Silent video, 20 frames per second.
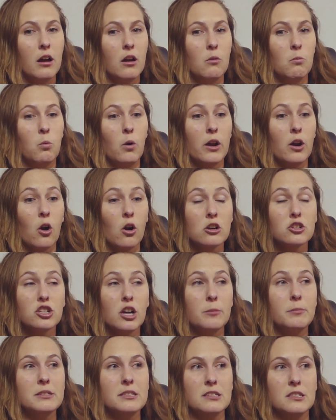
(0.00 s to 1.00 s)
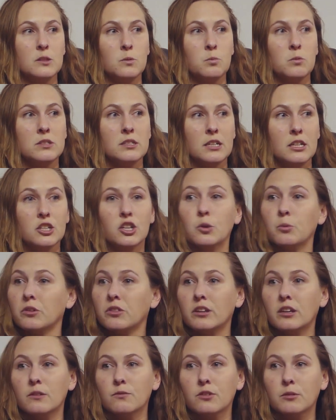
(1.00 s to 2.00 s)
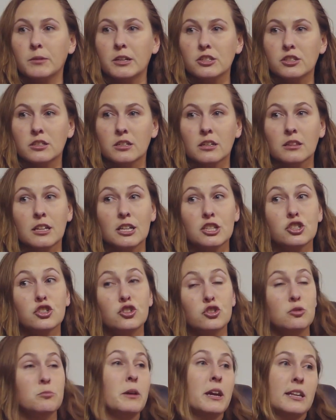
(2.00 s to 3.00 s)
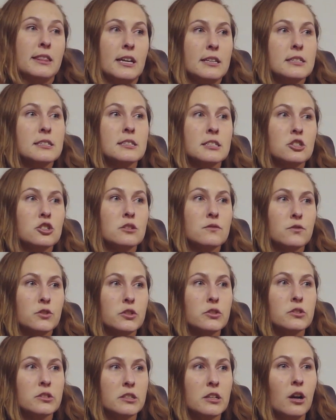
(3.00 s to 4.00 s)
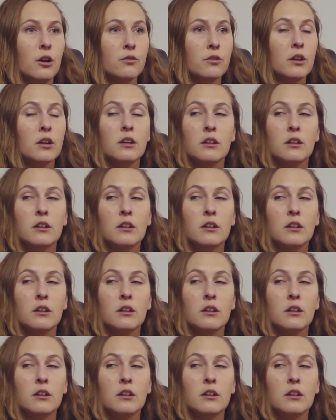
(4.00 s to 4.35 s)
What our job is to present you with the information and let you make that decision for yourself.